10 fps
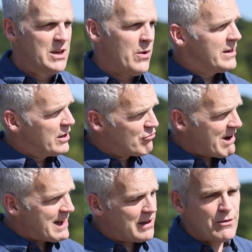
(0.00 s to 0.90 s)
Now, I did a
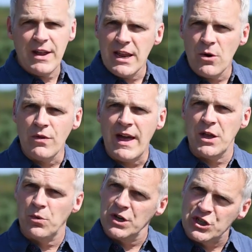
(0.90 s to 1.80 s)
great little video on
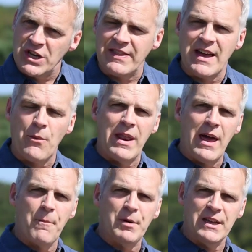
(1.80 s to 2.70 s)
that. You want to check that one
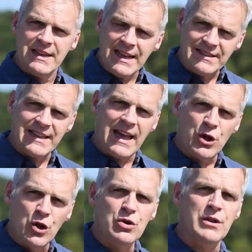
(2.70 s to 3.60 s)
out, but you need to
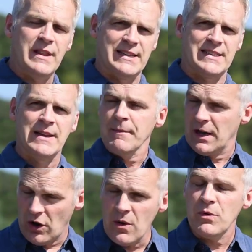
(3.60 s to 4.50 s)
get good at this.
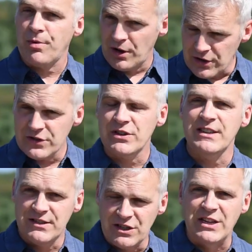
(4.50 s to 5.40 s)
And I would
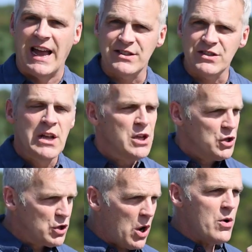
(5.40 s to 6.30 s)
personally suggest
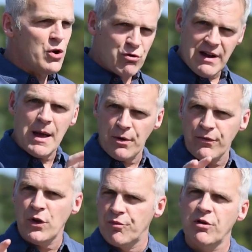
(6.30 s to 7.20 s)
you go and grab a
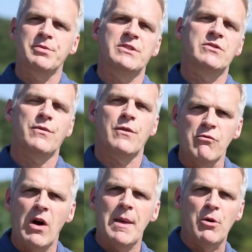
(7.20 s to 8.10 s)
few properties off of
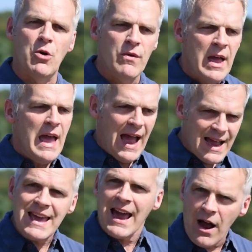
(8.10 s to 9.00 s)
Rightmove
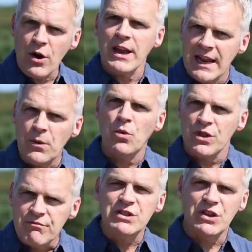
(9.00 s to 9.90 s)
and calculate
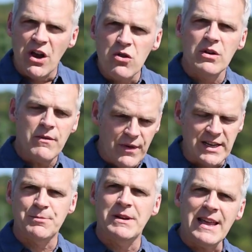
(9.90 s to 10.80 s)
what the return on
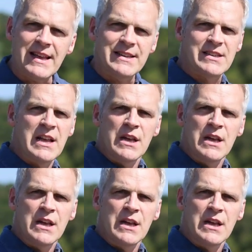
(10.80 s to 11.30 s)
investment is.